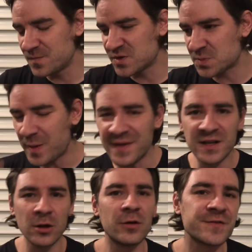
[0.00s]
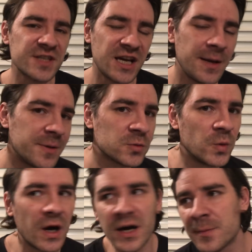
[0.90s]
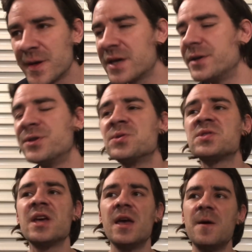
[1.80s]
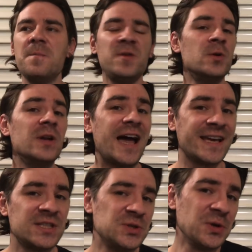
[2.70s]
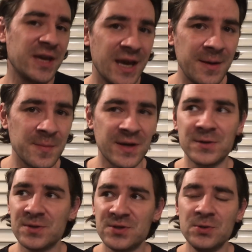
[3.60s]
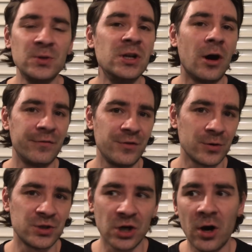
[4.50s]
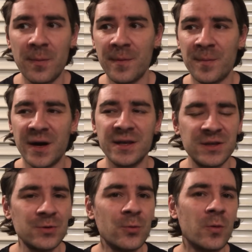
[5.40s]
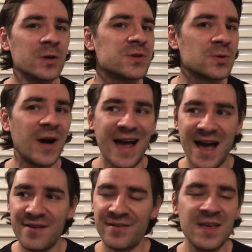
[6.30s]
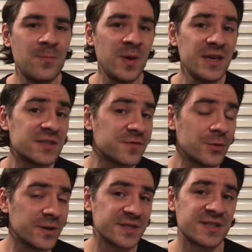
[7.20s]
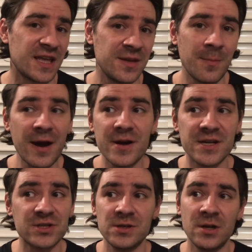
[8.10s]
spend a lot of time at work because you like doing it, because you love your job, but you want to have a peaceful and steady marriage.